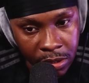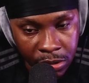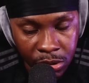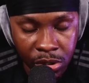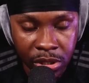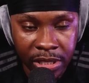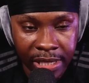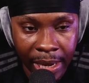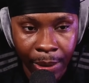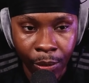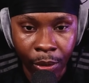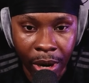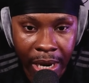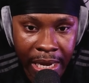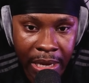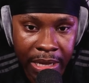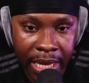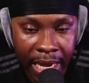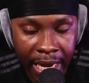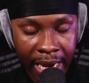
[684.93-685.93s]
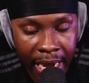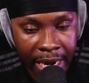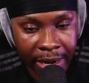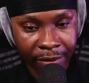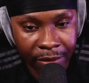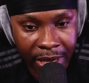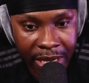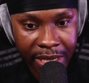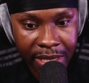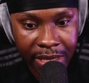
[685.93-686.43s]
say what
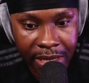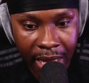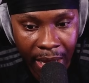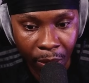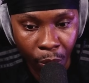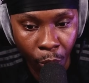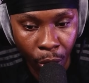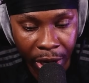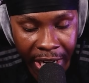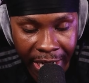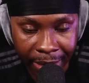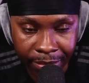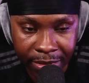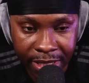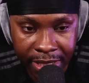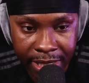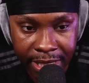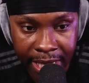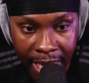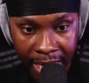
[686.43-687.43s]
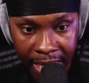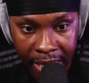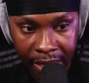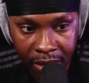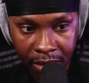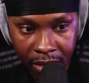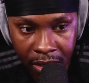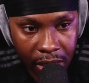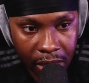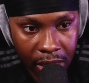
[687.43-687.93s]
they want him to say
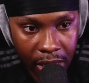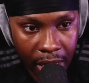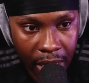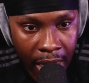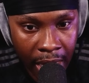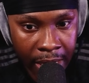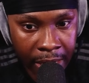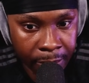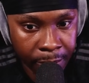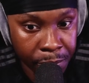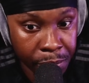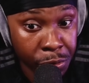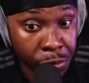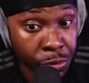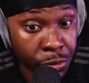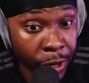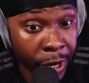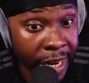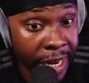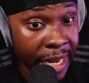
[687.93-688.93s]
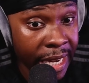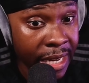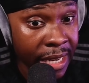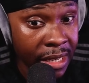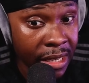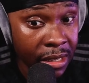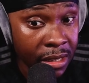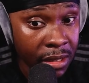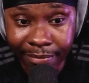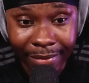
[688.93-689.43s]
and
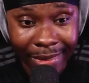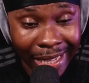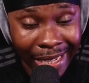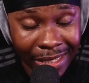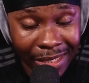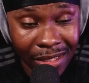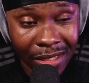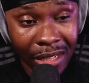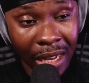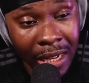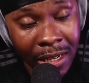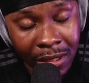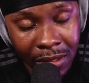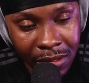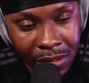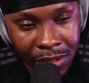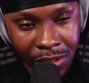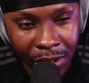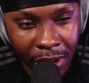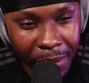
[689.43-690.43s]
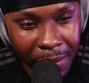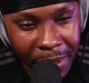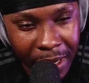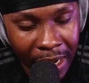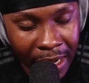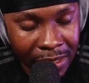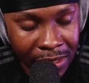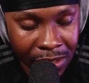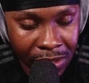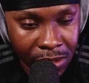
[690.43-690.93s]
pray. That's, I don't, do you know what I mean?
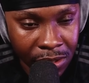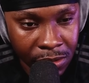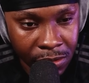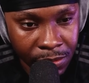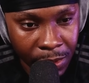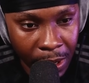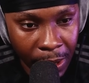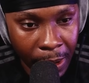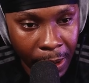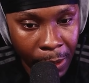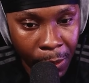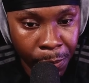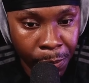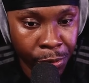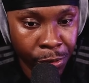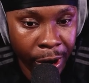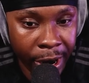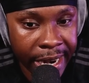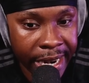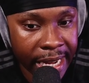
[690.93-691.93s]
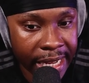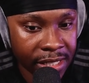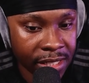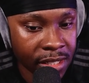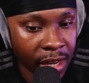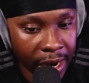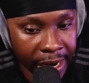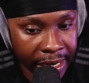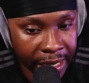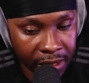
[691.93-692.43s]
I don't know, but I'll pray that
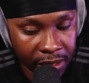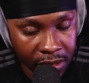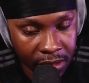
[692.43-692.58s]
something...